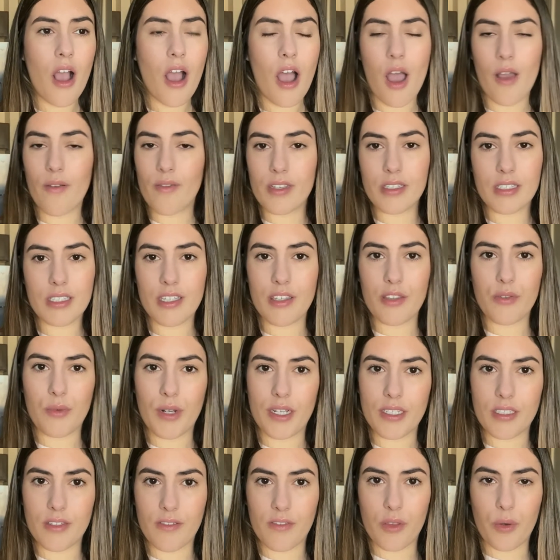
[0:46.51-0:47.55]
obviously the
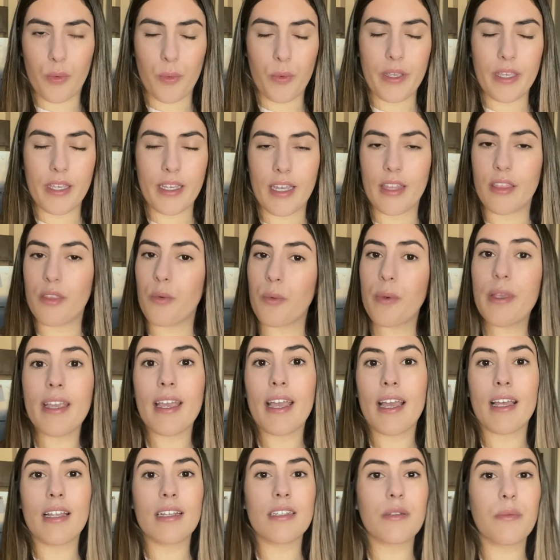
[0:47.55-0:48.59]
rest of the week and the
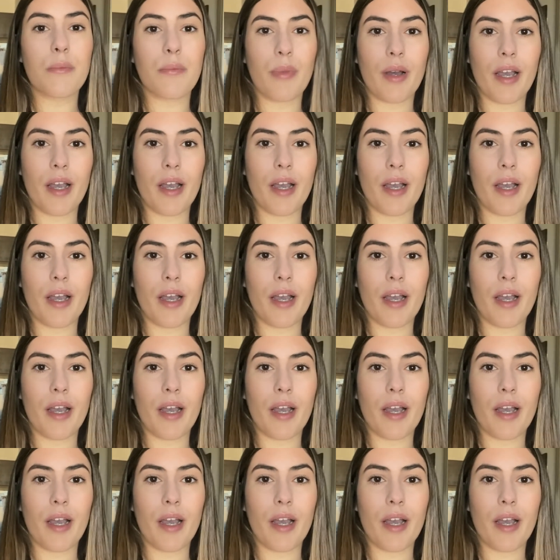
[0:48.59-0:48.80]
weekend,